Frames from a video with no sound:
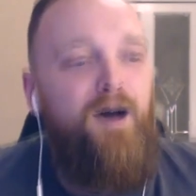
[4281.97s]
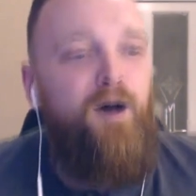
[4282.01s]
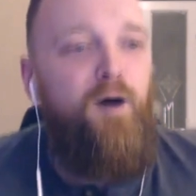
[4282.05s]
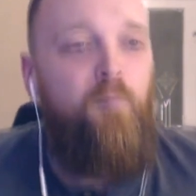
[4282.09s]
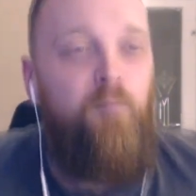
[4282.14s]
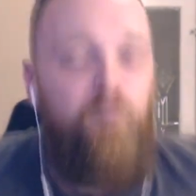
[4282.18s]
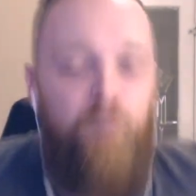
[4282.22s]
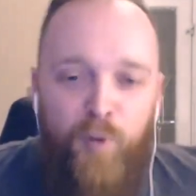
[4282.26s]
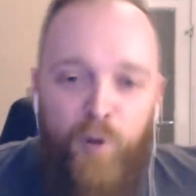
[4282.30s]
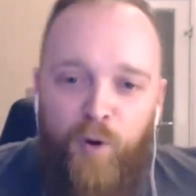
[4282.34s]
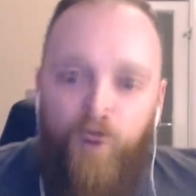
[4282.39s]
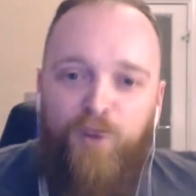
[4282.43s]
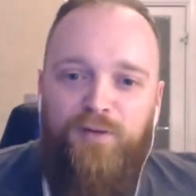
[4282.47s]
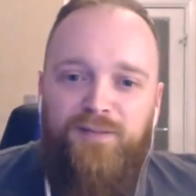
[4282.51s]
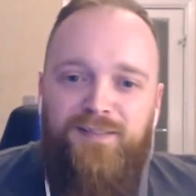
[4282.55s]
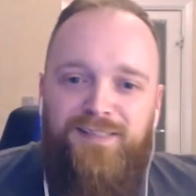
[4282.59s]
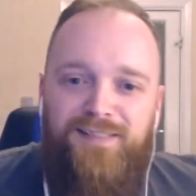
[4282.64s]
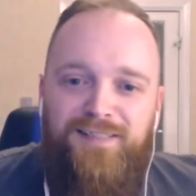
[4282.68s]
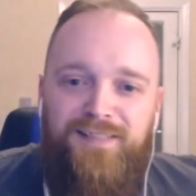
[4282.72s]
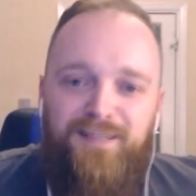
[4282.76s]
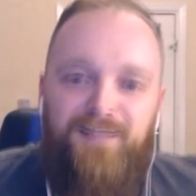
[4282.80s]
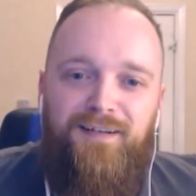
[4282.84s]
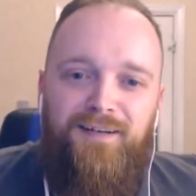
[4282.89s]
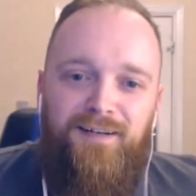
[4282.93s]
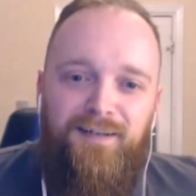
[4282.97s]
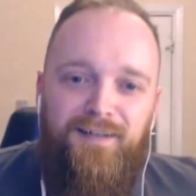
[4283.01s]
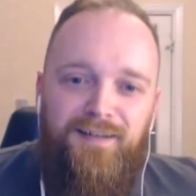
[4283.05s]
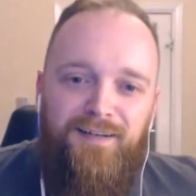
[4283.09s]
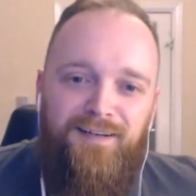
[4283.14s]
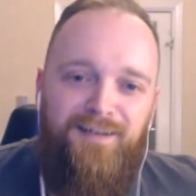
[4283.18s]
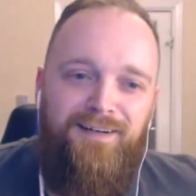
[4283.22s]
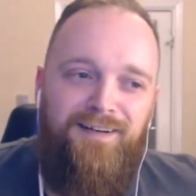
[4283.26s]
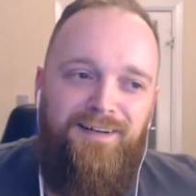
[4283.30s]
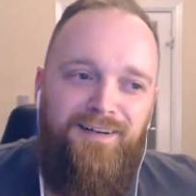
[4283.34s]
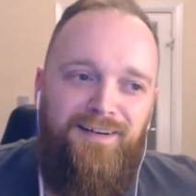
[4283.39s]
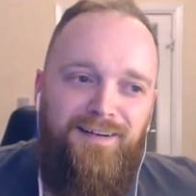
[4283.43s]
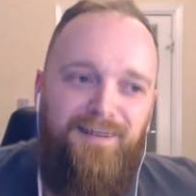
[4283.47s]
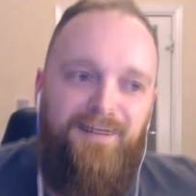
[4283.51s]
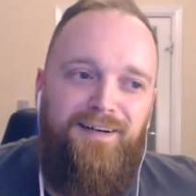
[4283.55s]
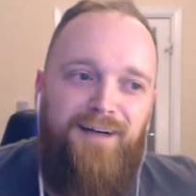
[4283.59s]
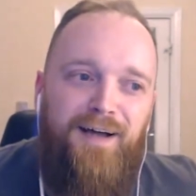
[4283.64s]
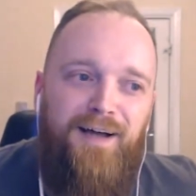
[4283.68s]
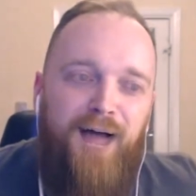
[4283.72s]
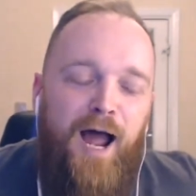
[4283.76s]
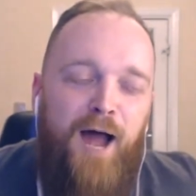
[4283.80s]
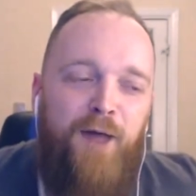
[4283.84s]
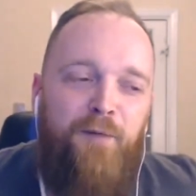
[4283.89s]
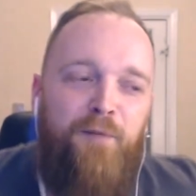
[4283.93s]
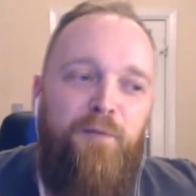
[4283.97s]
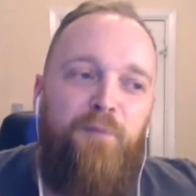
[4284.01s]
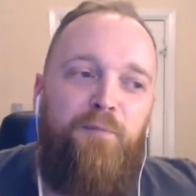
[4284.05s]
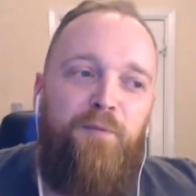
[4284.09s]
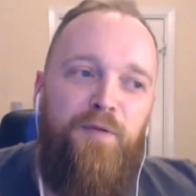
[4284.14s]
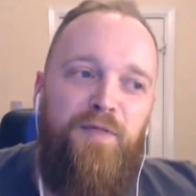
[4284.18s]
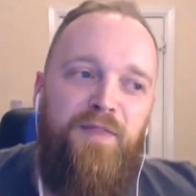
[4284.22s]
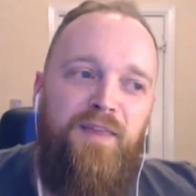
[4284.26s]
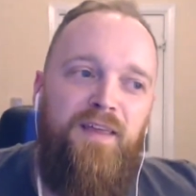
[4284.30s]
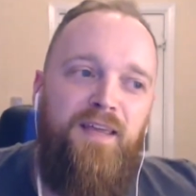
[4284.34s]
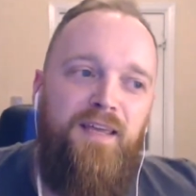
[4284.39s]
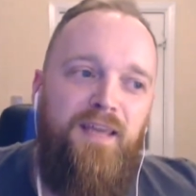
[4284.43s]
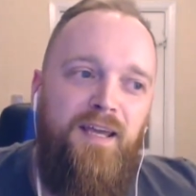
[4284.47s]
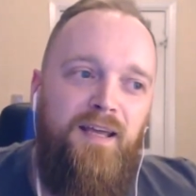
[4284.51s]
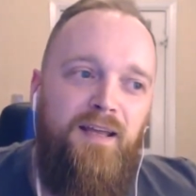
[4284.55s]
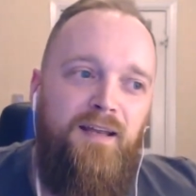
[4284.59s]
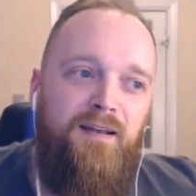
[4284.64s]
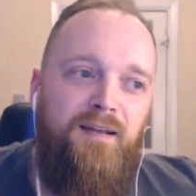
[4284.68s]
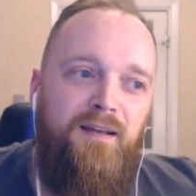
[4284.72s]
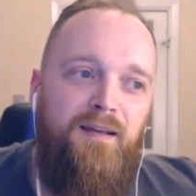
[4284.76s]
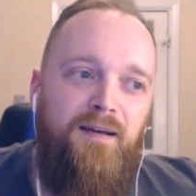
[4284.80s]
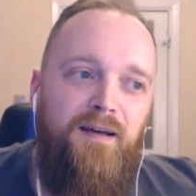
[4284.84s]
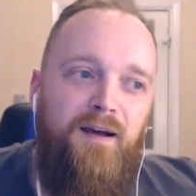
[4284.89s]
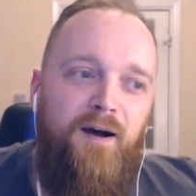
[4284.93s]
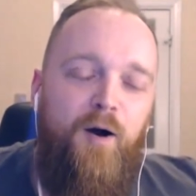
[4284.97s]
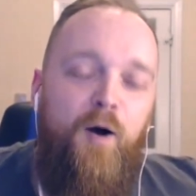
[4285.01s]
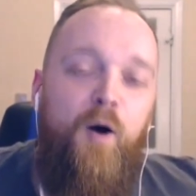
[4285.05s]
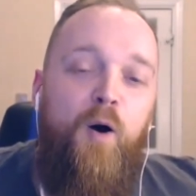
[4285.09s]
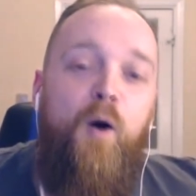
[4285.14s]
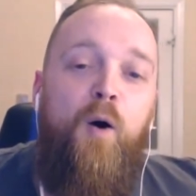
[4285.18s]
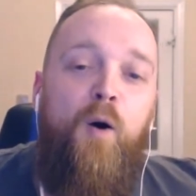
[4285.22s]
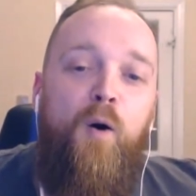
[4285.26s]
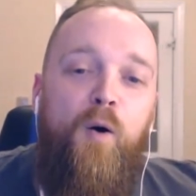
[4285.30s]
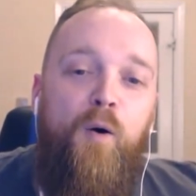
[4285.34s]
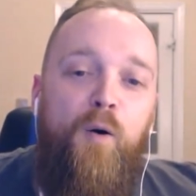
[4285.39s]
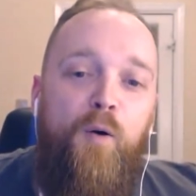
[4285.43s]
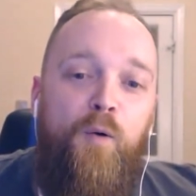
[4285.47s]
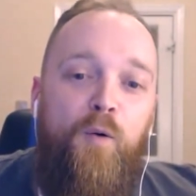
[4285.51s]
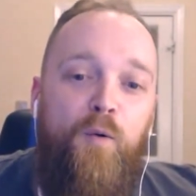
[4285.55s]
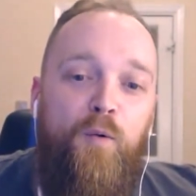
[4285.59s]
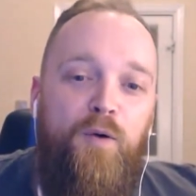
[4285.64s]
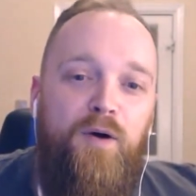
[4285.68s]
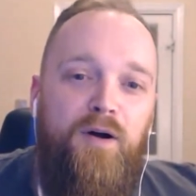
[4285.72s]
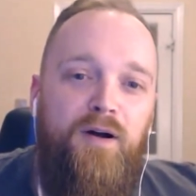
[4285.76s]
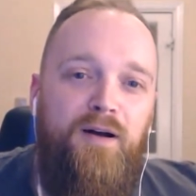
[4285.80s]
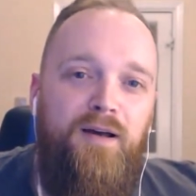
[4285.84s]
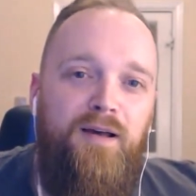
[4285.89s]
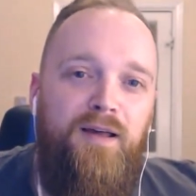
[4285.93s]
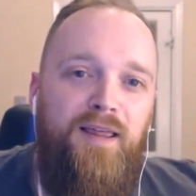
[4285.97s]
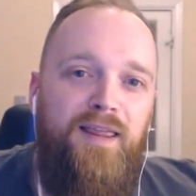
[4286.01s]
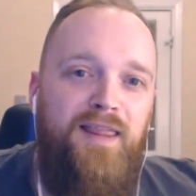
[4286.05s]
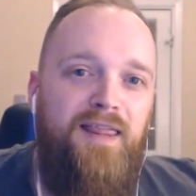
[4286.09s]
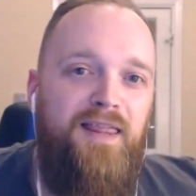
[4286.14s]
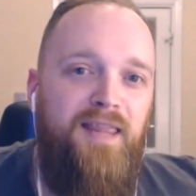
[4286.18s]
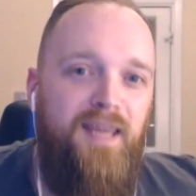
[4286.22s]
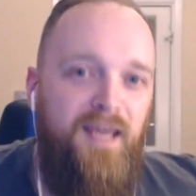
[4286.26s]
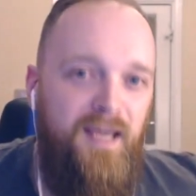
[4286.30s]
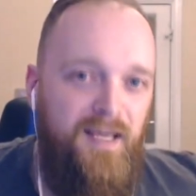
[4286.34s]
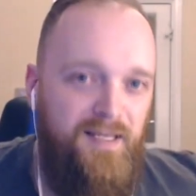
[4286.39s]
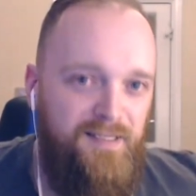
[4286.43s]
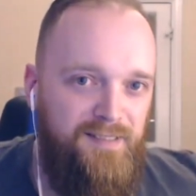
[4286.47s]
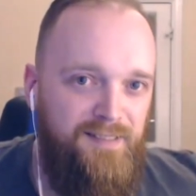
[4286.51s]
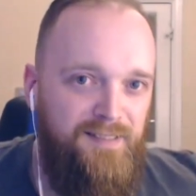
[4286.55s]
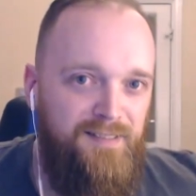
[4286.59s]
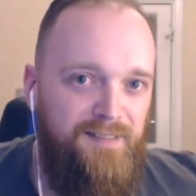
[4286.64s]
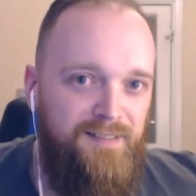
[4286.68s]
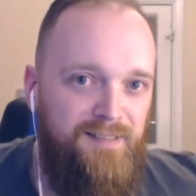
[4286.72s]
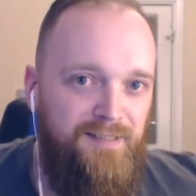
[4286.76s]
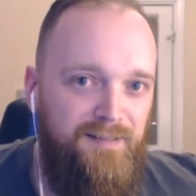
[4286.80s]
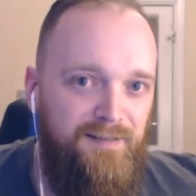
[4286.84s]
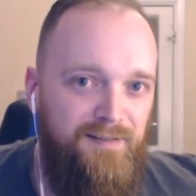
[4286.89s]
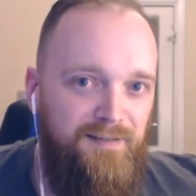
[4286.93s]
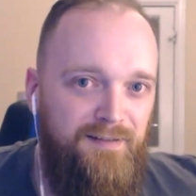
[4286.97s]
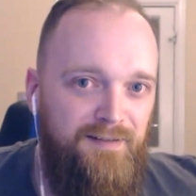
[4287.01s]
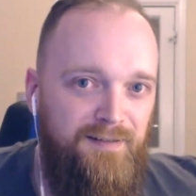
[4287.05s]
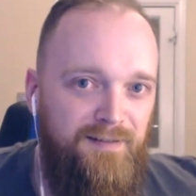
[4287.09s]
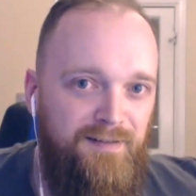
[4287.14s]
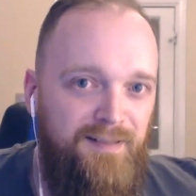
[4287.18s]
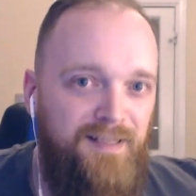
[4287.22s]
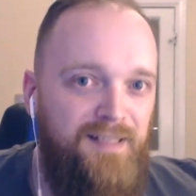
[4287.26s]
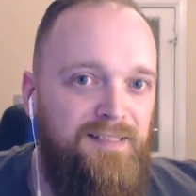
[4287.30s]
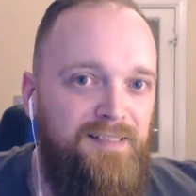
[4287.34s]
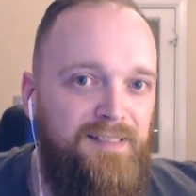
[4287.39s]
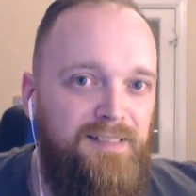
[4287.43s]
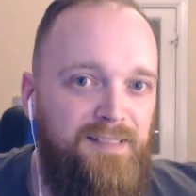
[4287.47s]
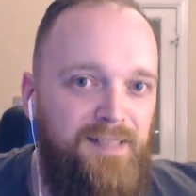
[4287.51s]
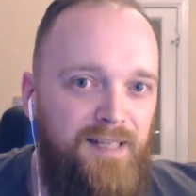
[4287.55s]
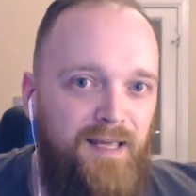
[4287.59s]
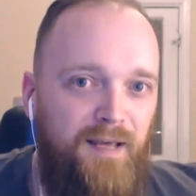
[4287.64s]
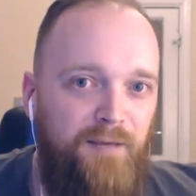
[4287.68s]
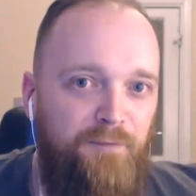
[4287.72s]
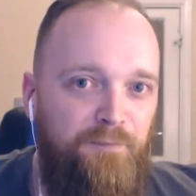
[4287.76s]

But I remember thinking, "Oh, this this is it."